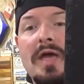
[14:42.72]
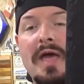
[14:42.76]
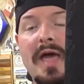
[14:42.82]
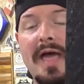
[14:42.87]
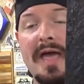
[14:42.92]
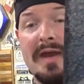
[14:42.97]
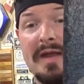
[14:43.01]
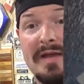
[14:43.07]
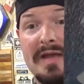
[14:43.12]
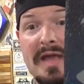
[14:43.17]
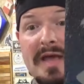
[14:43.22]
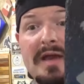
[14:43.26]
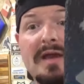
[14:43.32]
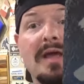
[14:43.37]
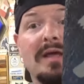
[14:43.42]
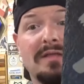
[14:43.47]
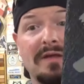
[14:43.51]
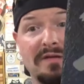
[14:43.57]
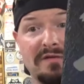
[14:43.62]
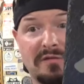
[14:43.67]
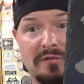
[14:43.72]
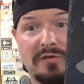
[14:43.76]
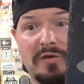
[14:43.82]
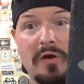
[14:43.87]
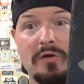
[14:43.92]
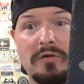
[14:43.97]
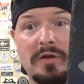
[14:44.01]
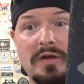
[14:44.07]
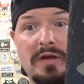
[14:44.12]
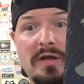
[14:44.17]
and again these are
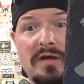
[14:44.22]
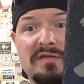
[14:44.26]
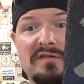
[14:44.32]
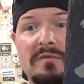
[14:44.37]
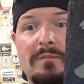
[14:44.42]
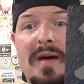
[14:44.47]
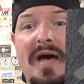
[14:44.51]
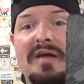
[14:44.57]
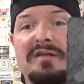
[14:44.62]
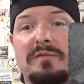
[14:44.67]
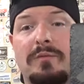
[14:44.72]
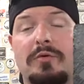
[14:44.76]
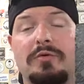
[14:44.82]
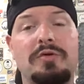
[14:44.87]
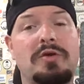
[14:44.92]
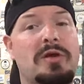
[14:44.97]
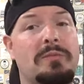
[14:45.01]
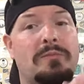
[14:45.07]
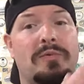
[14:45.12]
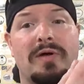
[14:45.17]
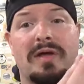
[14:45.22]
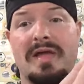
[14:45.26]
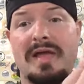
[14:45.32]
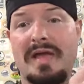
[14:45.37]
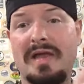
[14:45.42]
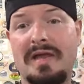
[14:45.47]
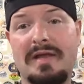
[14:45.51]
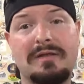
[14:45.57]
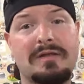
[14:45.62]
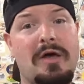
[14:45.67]
totally customizable. You can put
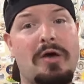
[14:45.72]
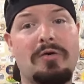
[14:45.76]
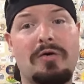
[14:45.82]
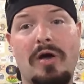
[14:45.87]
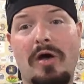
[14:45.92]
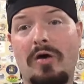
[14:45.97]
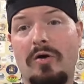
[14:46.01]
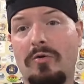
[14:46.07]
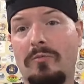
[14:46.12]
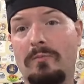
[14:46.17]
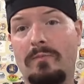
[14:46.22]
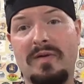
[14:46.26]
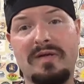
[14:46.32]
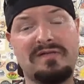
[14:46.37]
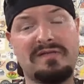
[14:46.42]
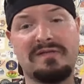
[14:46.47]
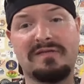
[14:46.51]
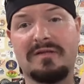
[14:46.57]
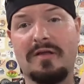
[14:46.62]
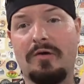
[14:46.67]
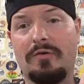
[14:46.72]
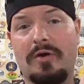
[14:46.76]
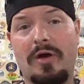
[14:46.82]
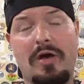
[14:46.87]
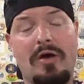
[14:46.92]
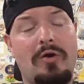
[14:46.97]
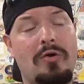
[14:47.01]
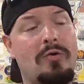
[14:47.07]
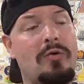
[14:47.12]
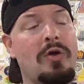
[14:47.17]
any logo, business
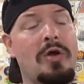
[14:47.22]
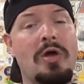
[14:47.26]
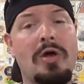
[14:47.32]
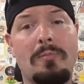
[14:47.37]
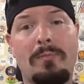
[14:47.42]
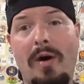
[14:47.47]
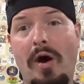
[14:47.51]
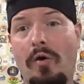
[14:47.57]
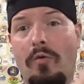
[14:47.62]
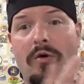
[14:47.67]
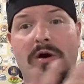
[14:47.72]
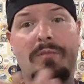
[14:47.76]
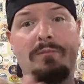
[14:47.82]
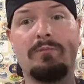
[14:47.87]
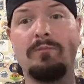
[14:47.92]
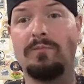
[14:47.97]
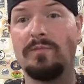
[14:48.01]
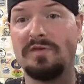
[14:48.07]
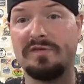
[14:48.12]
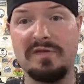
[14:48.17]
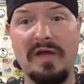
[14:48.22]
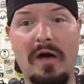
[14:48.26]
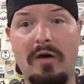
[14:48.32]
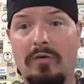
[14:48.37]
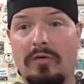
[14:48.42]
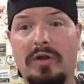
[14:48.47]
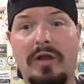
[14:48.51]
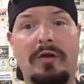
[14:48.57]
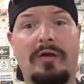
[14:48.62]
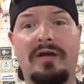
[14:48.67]
logo, poem,
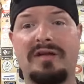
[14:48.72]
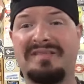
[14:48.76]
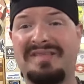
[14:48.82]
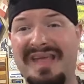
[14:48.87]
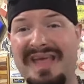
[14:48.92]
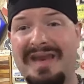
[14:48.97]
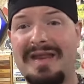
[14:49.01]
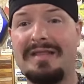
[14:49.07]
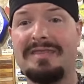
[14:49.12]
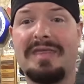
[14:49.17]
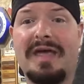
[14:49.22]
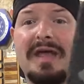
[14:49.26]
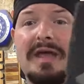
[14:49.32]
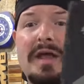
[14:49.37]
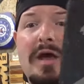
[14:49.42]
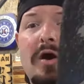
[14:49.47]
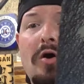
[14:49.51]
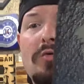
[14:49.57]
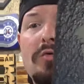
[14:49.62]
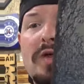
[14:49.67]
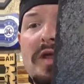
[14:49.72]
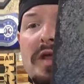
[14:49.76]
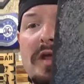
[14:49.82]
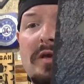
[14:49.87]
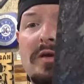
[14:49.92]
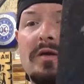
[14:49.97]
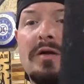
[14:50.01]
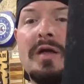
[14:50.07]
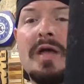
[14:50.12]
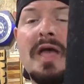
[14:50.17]
song lyrics, anything on
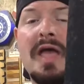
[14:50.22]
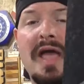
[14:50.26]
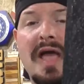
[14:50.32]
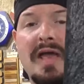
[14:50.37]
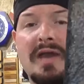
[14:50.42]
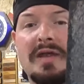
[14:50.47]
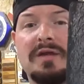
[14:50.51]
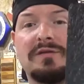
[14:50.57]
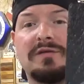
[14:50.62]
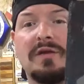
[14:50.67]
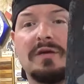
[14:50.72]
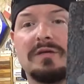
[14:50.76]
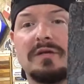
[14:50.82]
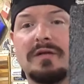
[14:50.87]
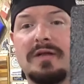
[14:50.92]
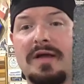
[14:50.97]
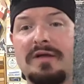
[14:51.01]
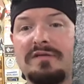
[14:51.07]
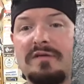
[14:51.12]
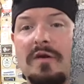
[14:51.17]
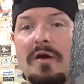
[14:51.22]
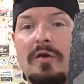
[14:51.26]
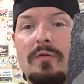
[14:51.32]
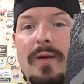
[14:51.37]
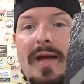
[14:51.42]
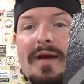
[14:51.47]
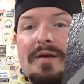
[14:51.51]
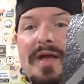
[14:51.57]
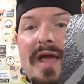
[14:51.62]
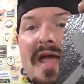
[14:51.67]
here and it took the laser
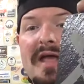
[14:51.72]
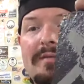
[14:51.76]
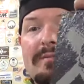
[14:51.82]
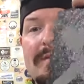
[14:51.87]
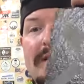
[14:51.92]
around 8